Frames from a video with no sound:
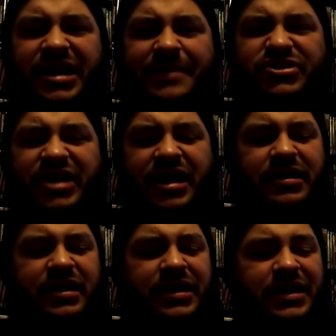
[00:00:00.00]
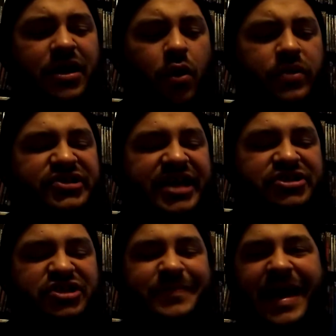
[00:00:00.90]
Amazon, and it always
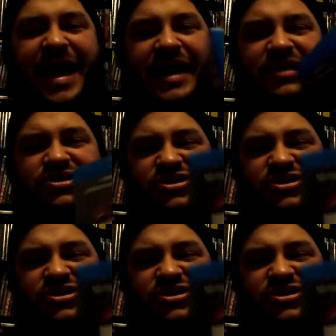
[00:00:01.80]
catches my eyes.